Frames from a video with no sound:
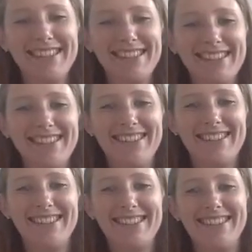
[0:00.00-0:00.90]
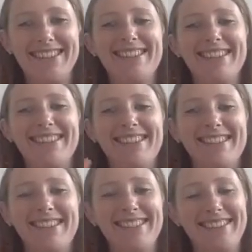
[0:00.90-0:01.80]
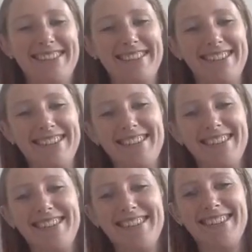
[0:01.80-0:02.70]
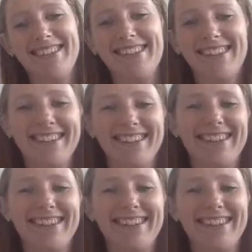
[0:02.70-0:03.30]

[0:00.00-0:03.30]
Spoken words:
No words are spoken by the person on screen.